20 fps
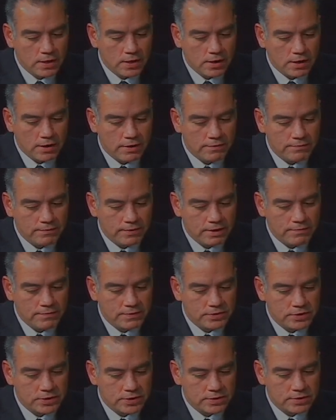of
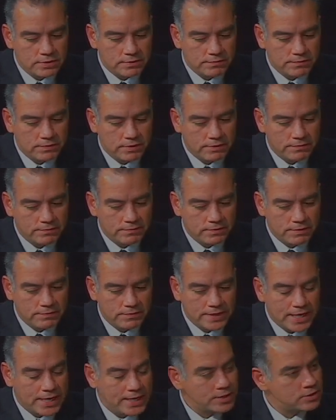even just of, of,
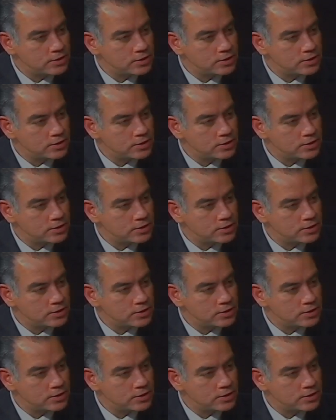of getting